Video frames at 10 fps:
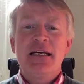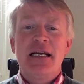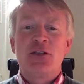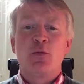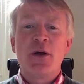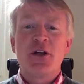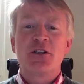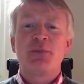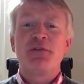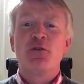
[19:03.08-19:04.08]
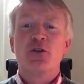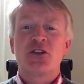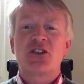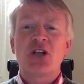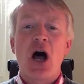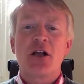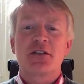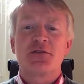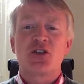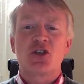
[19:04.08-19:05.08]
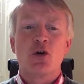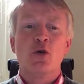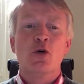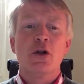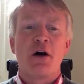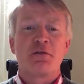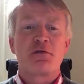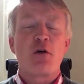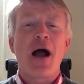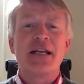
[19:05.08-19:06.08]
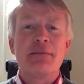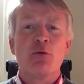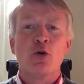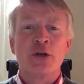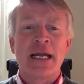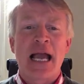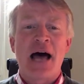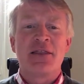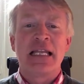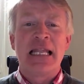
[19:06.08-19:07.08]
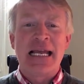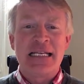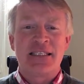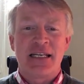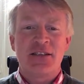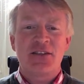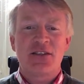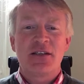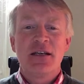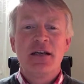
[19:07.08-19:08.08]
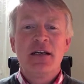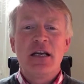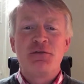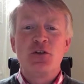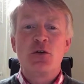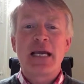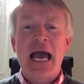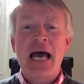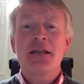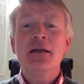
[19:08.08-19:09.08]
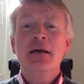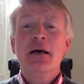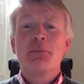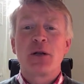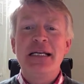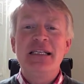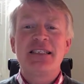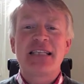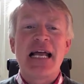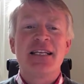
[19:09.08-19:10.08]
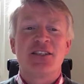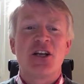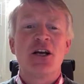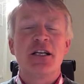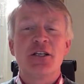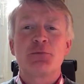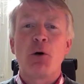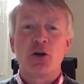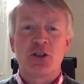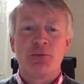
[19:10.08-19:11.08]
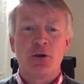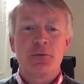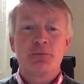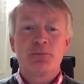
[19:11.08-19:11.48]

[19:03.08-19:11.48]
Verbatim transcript: is with us before the start of school on Friday morning at the latest. If you can, please send as early as possible.